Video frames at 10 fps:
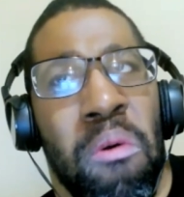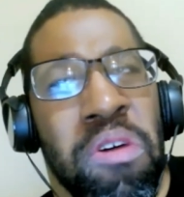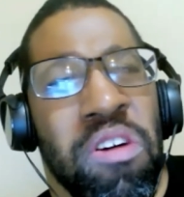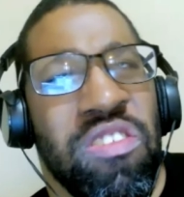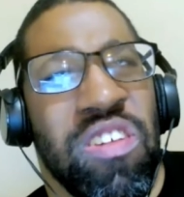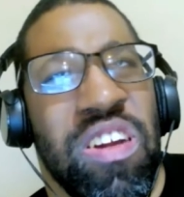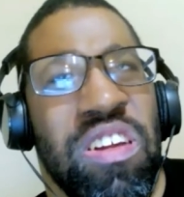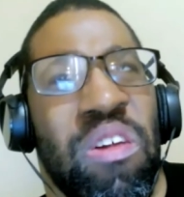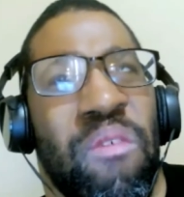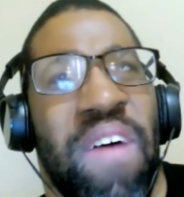Wilson
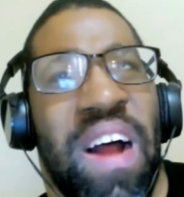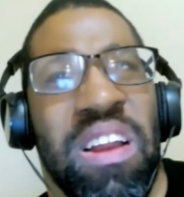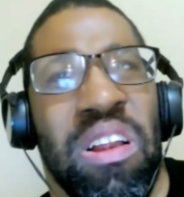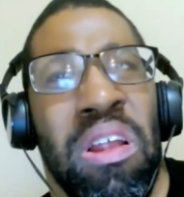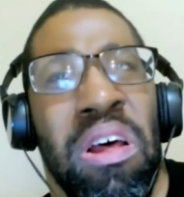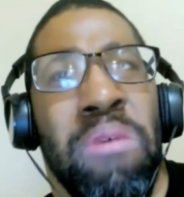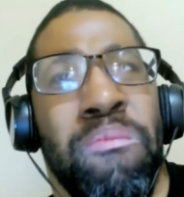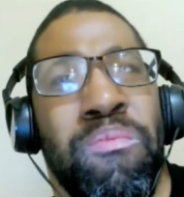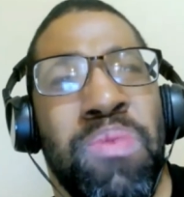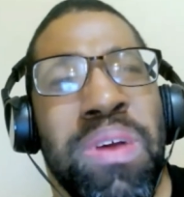is the final
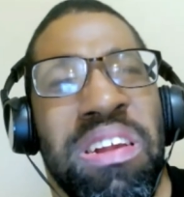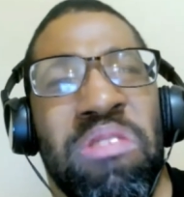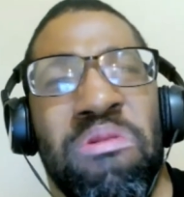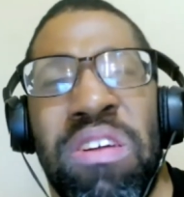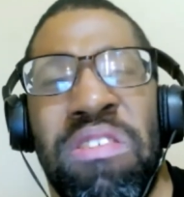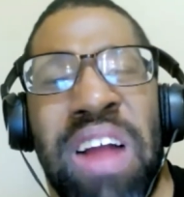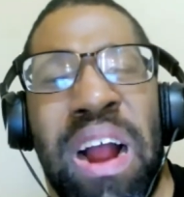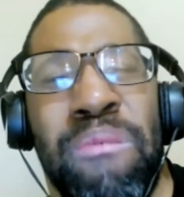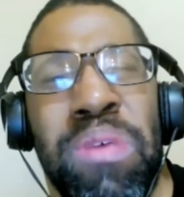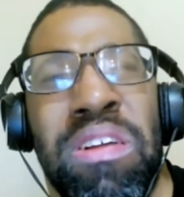piece to a
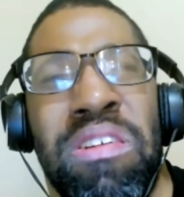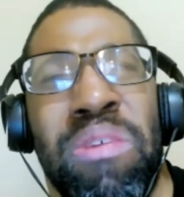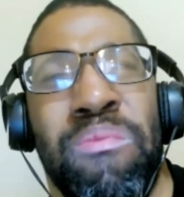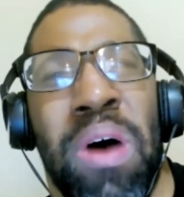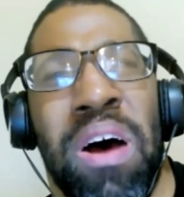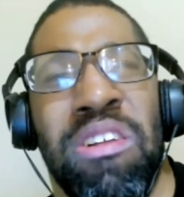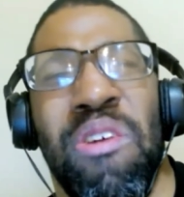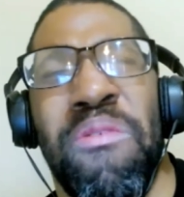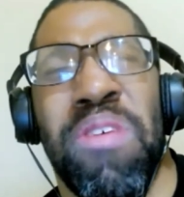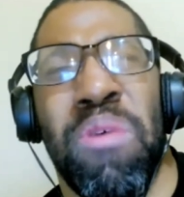championship
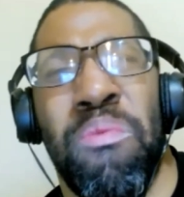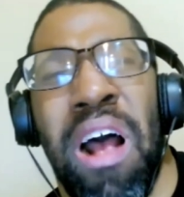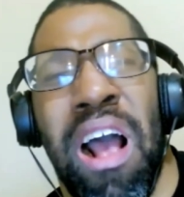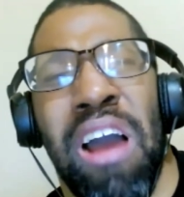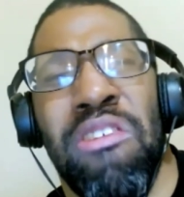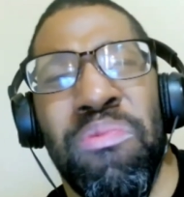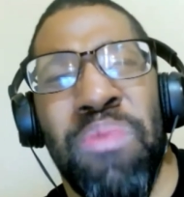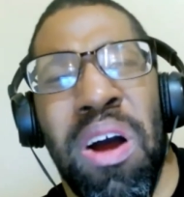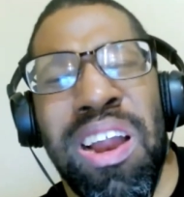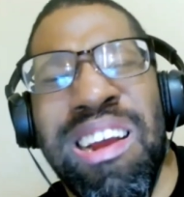puzzle for the Broncos,
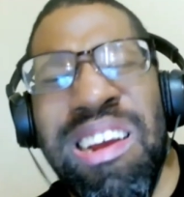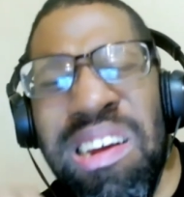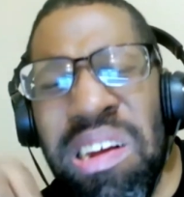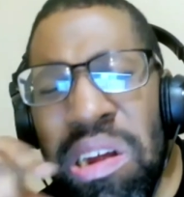buddy?